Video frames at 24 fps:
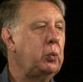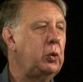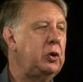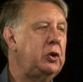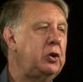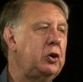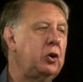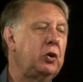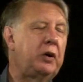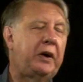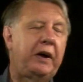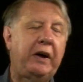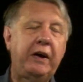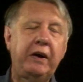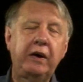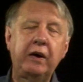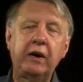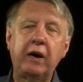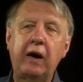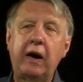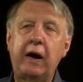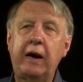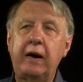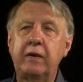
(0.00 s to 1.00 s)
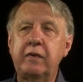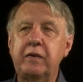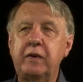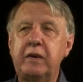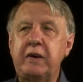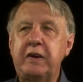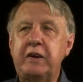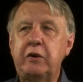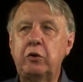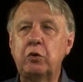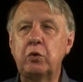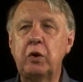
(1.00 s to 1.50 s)
were looking at
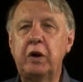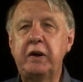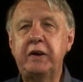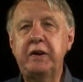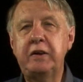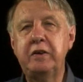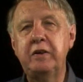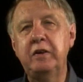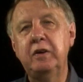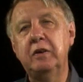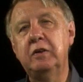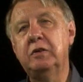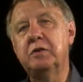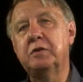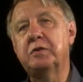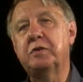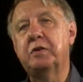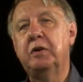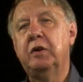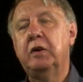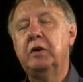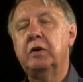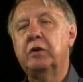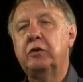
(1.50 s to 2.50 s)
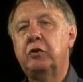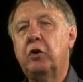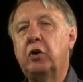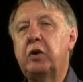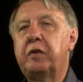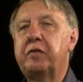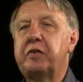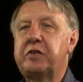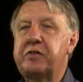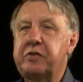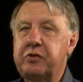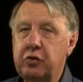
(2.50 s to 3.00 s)
the gradient, not
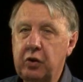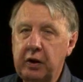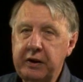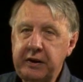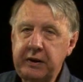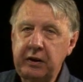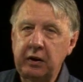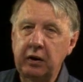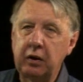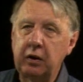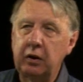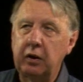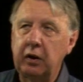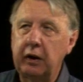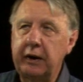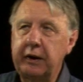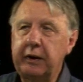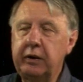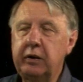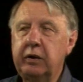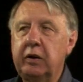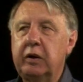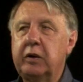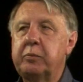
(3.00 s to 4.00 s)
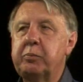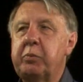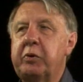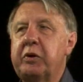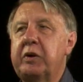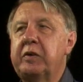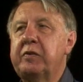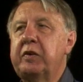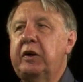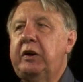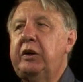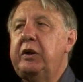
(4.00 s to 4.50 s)
of a straight line, but
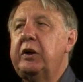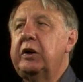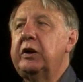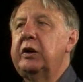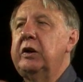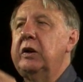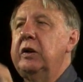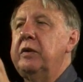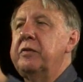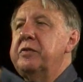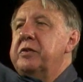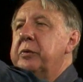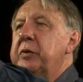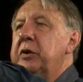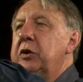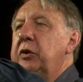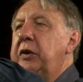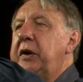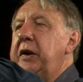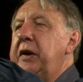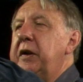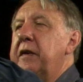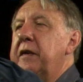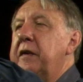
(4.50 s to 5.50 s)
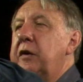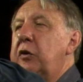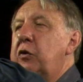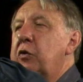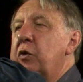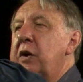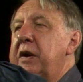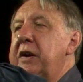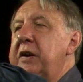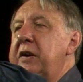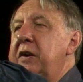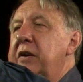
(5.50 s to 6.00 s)
of a curve. So we're looking at the
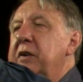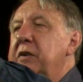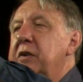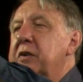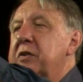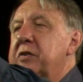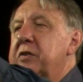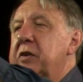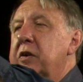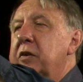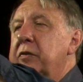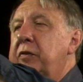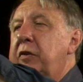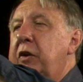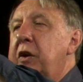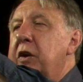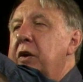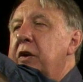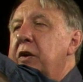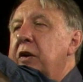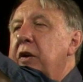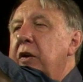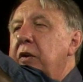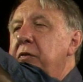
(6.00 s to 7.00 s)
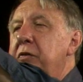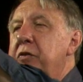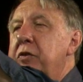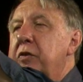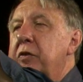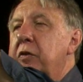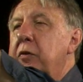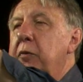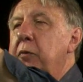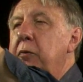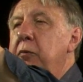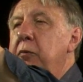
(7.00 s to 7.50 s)
gradients of curves.